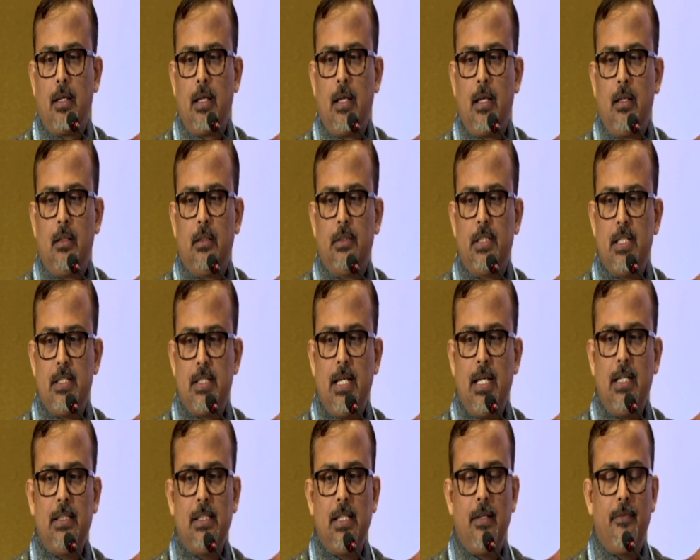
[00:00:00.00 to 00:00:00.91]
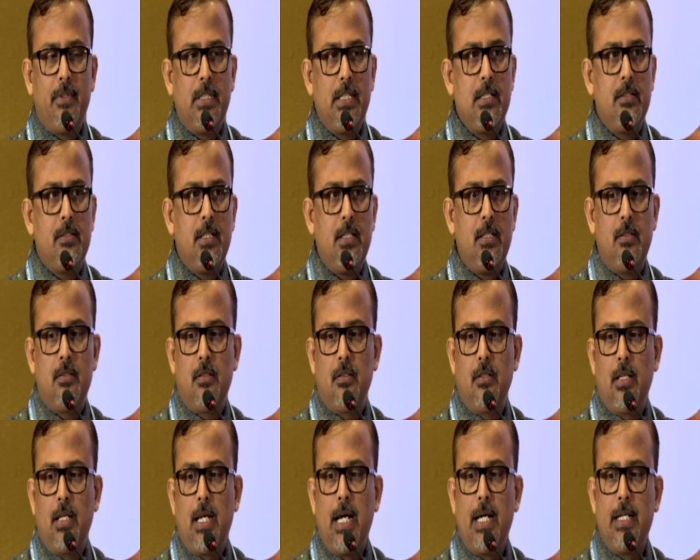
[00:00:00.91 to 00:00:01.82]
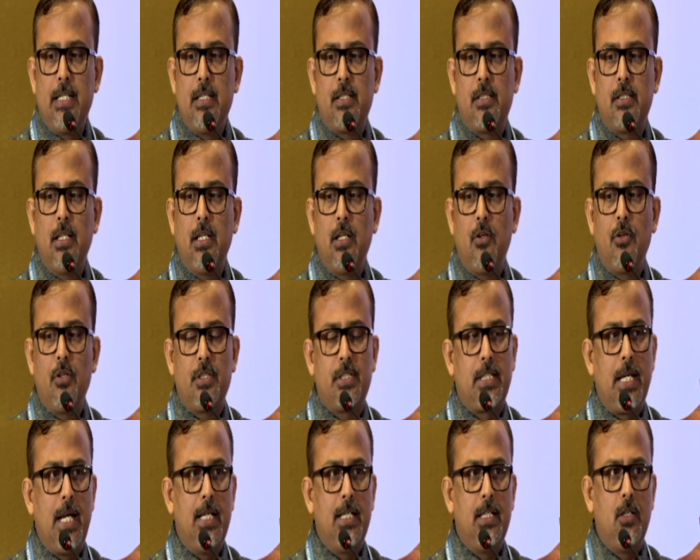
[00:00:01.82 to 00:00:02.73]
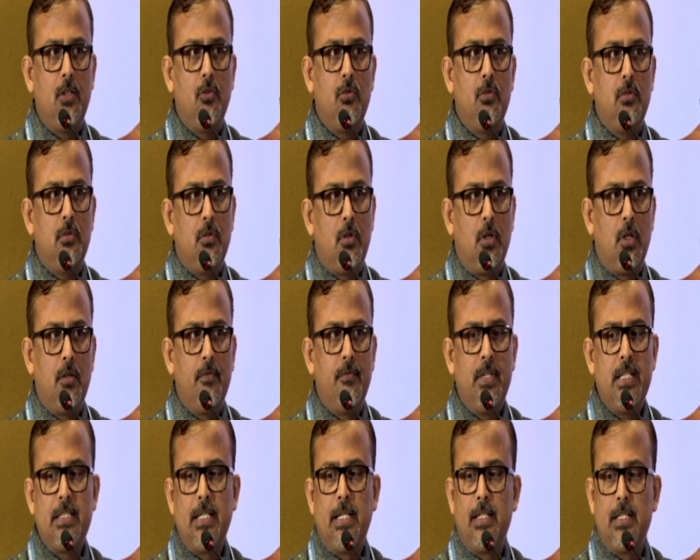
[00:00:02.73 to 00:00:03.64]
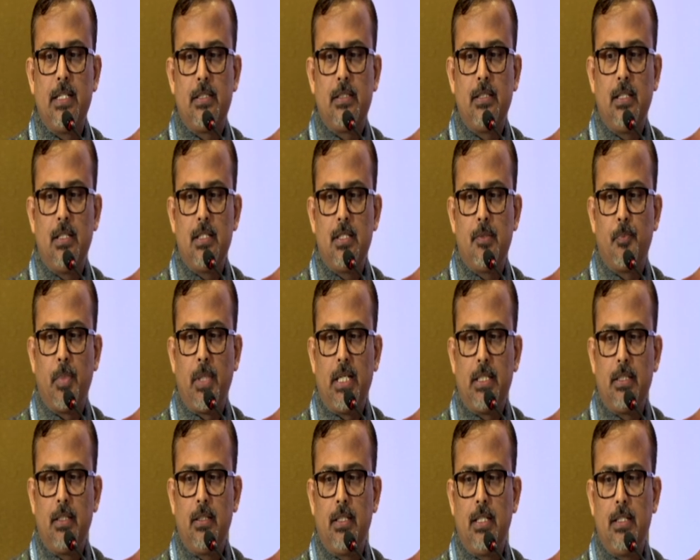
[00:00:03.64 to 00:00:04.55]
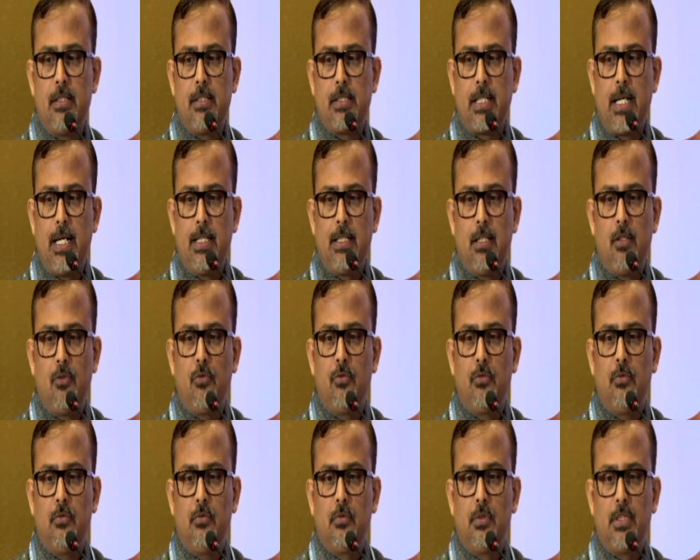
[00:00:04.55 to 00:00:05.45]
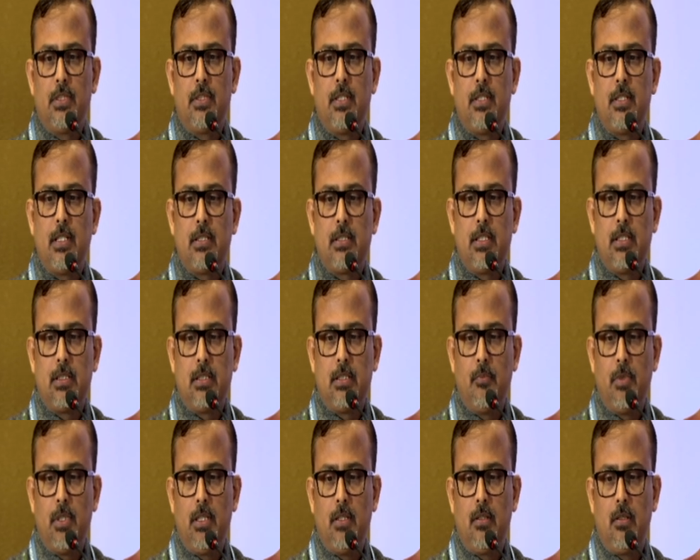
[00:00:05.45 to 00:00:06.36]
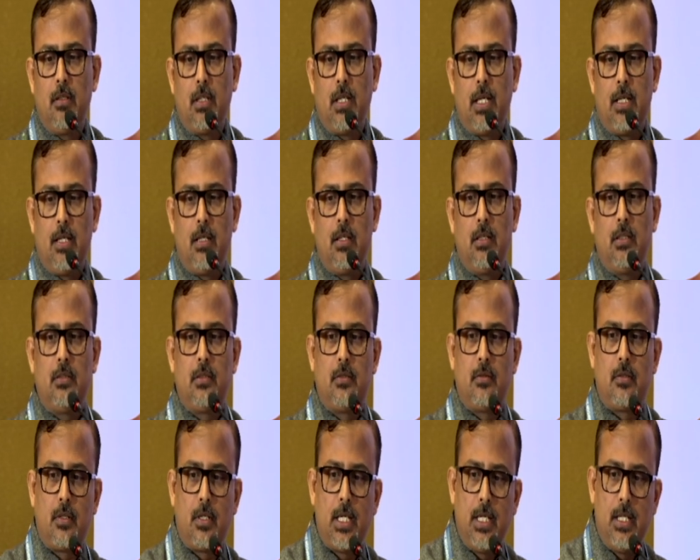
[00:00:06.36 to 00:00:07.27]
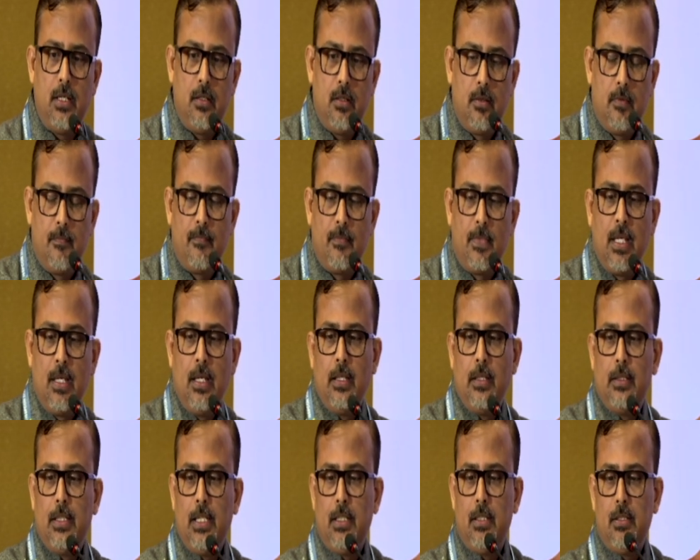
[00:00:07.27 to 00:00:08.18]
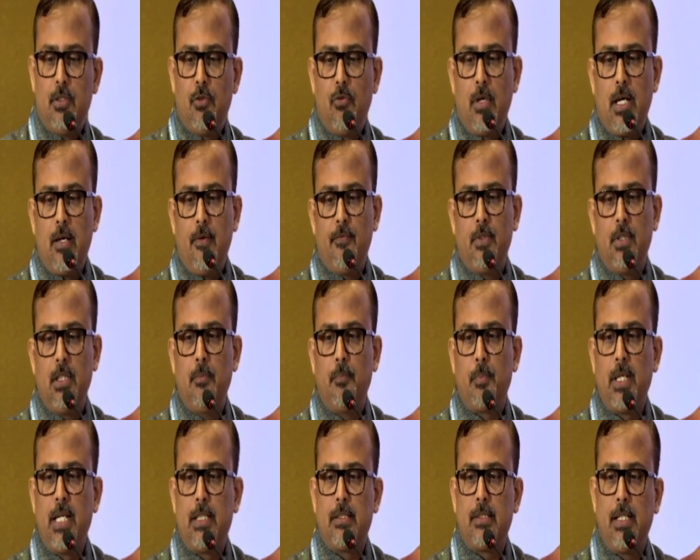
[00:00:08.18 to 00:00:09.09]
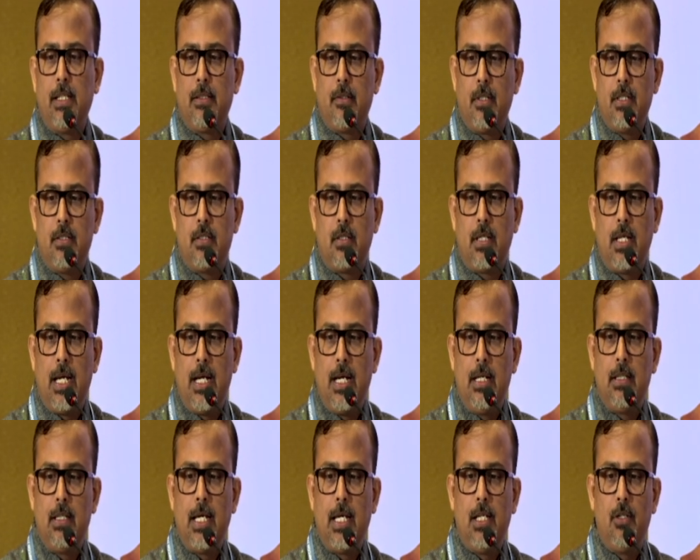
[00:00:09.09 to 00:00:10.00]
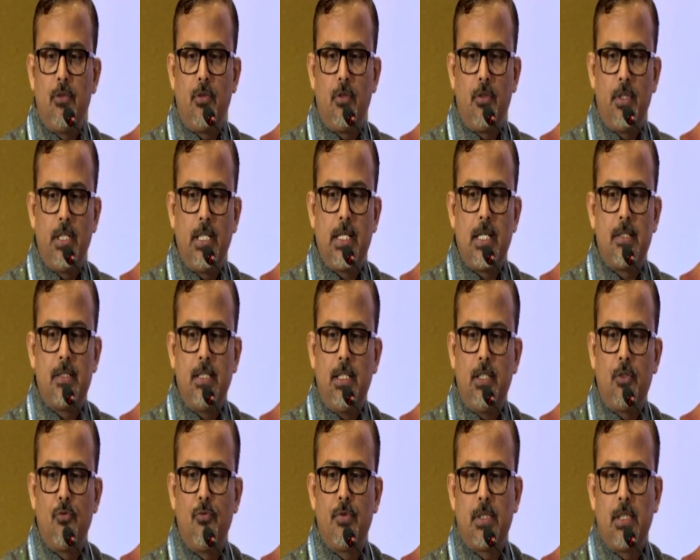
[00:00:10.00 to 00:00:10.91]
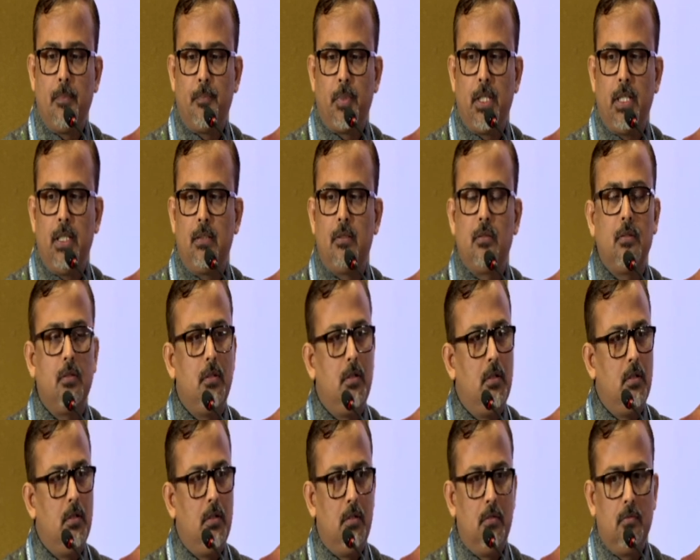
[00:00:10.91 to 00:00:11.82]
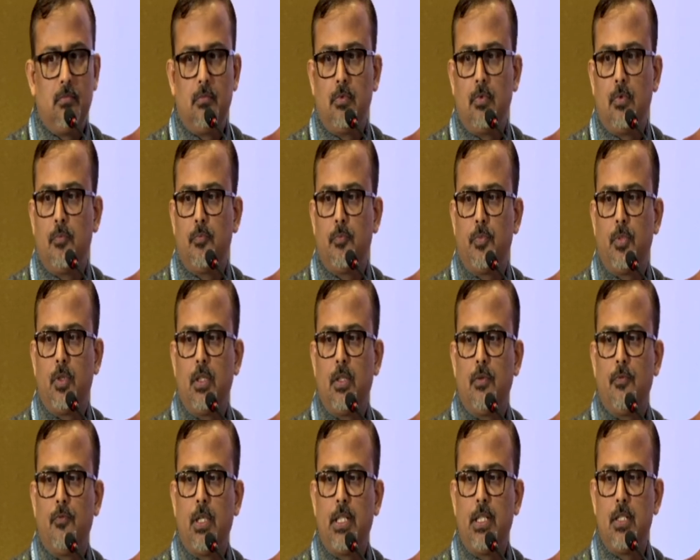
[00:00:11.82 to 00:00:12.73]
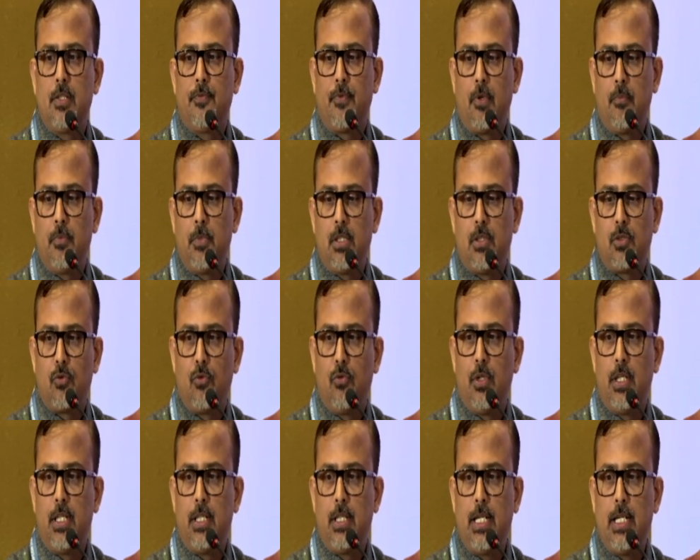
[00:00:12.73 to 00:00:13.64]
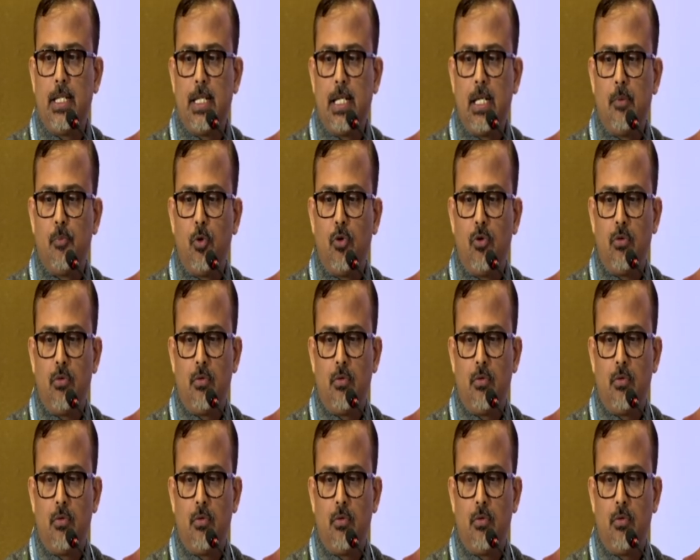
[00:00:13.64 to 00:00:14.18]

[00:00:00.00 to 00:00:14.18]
These are the evidences. Additional or standalone, always additional is better than standalone. This is a systemic trial. Then you have the platelet-rich and hyaluronic acid, two separate. One is from the shoulder and elbow.